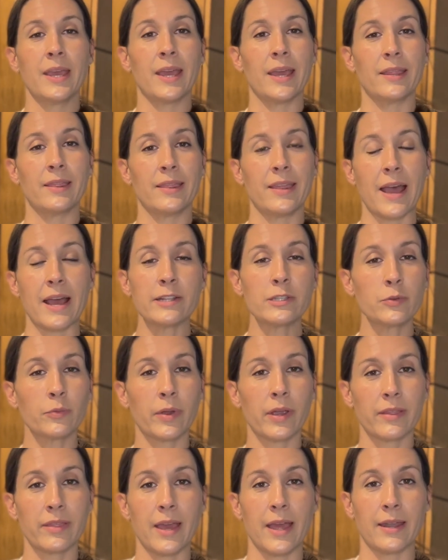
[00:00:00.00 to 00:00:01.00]
And that's
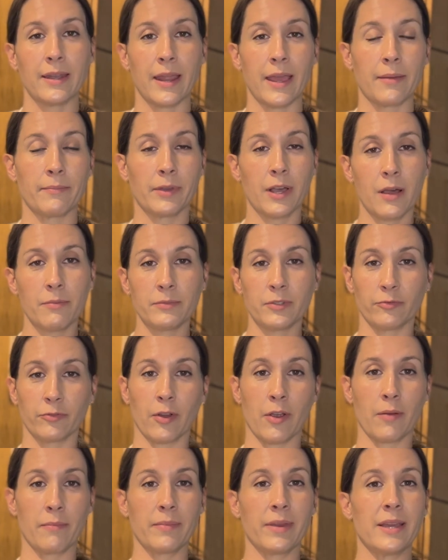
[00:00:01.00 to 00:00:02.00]
where that name comes
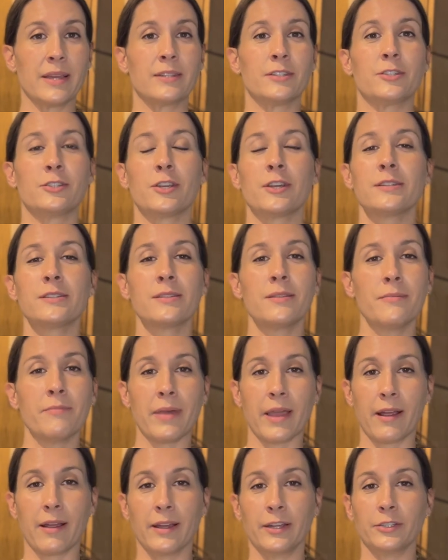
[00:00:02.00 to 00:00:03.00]
from. It's just the
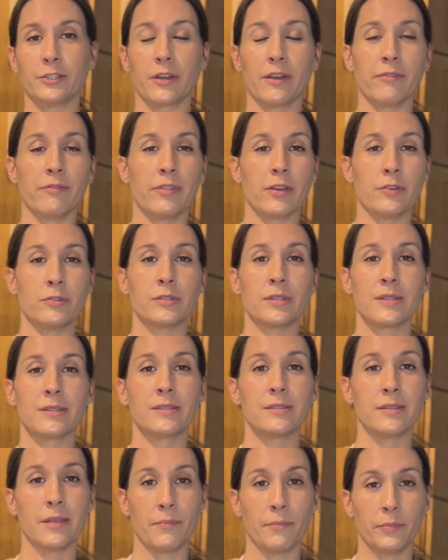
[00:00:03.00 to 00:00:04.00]
marriage of those
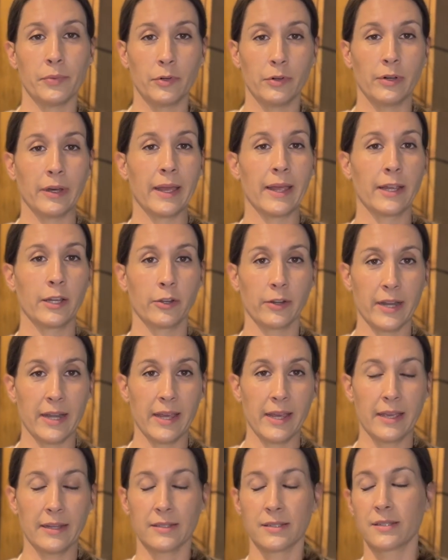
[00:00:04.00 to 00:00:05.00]
simple
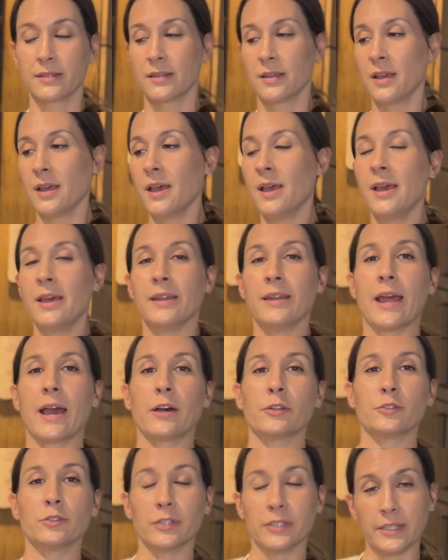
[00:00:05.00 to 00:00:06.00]
ingredients. Now,
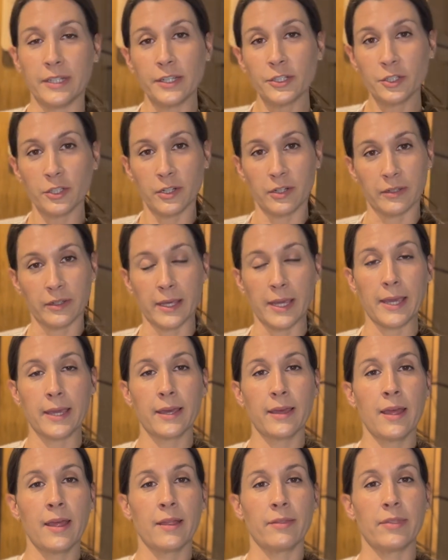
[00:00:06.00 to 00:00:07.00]

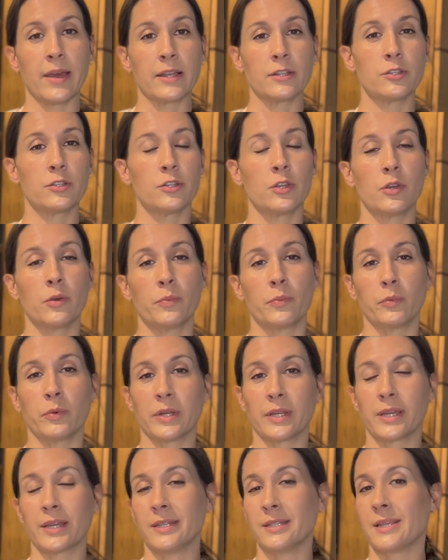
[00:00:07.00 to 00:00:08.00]
traditionally, that soup
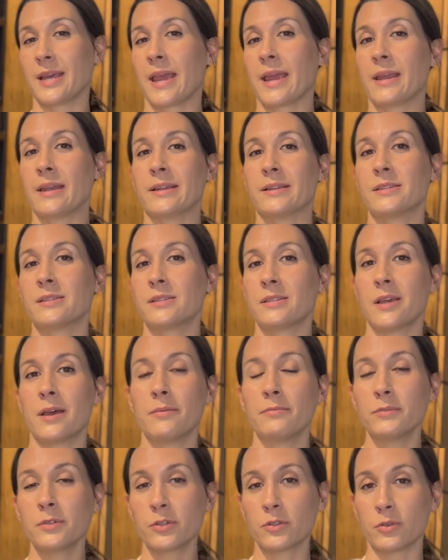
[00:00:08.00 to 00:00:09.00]
would contain
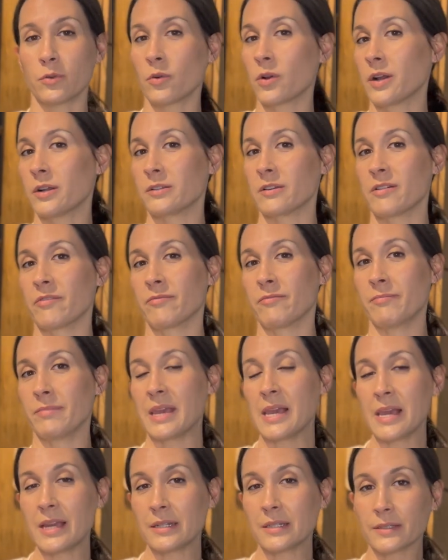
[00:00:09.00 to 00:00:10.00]
some sort of
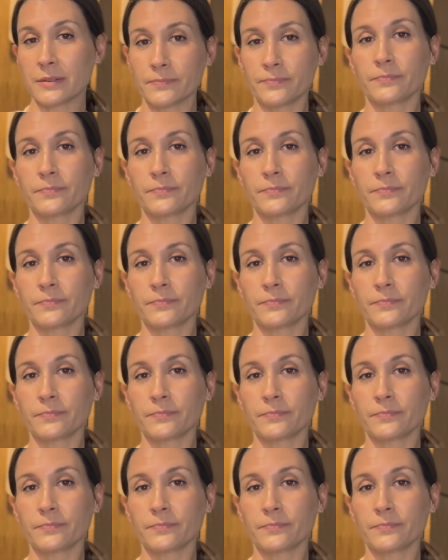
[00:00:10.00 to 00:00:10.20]
meat